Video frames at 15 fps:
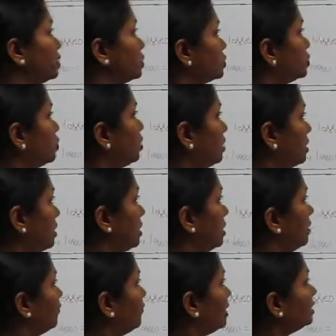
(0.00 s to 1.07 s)
So
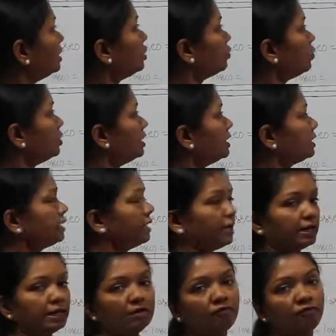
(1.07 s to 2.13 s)
when the rotor
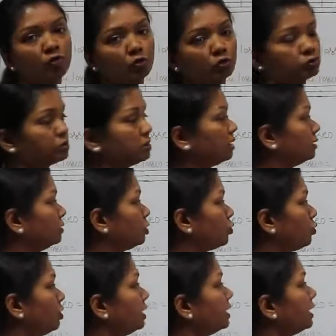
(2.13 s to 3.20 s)
current flows, the
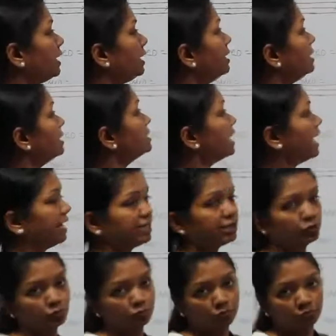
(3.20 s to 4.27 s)
rotor current is
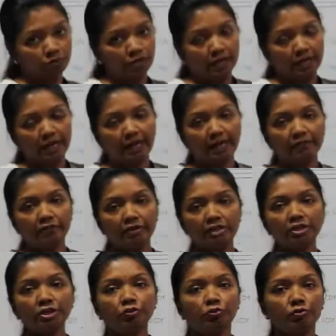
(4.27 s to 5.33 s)
I2, and when
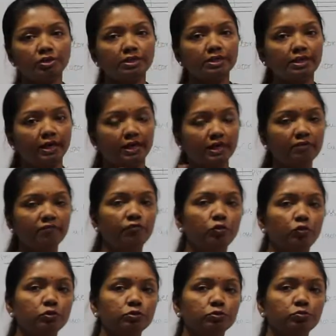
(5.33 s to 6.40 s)
the rotor current
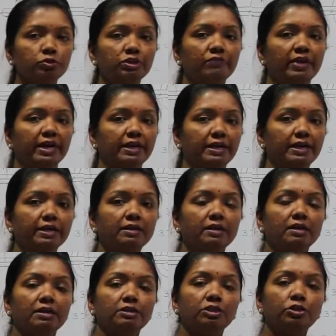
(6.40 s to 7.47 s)
flows through the winding,
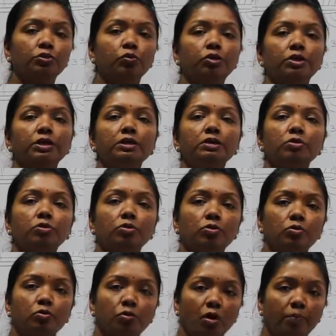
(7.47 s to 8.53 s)
the rotor
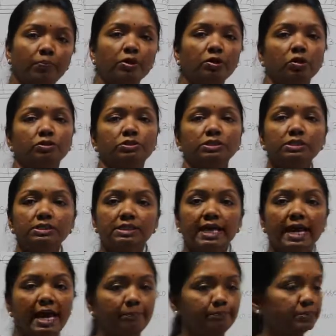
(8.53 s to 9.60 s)
copper losses
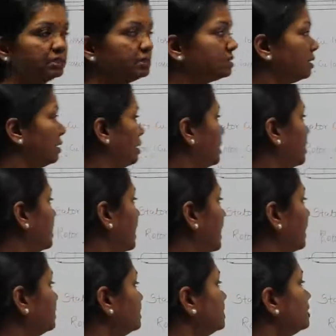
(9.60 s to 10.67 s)
happens,
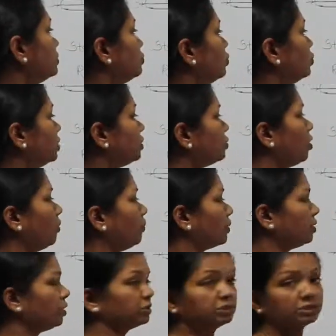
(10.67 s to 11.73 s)
and these rotor
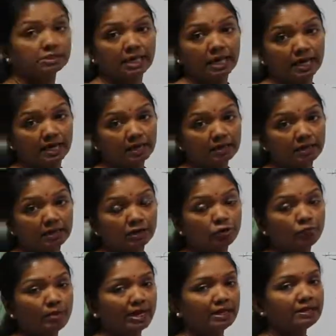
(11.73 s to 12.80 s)
copper losses are
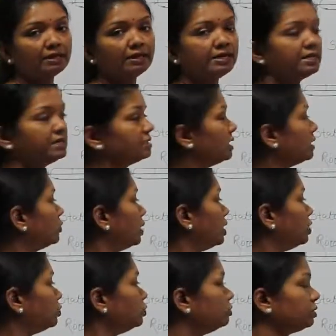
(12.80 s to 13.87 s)
numerically is equal
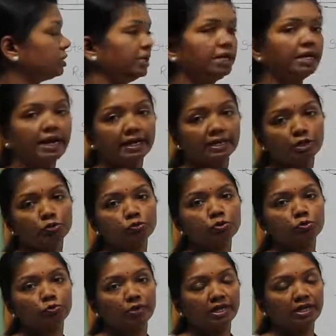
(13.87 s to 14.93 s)
to 3I2
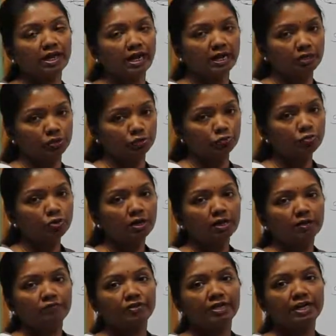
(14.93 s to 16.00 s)
square R2,
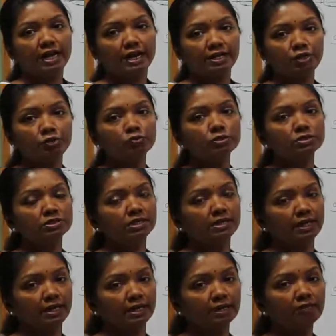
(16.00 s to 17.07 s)
where I2 is the
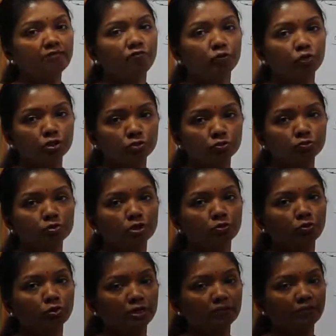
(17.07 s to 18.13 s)
current flowing through the
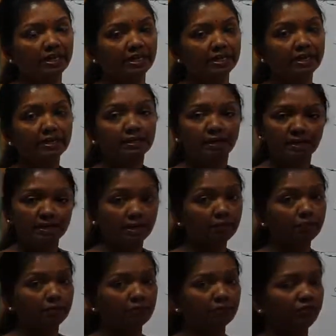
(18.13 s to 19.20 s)
rotor winding,
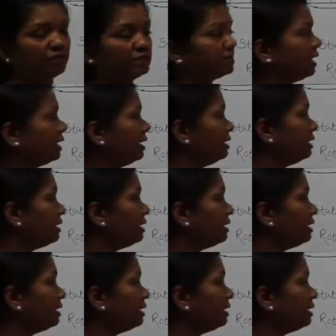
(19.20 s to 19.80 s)
again per phase current,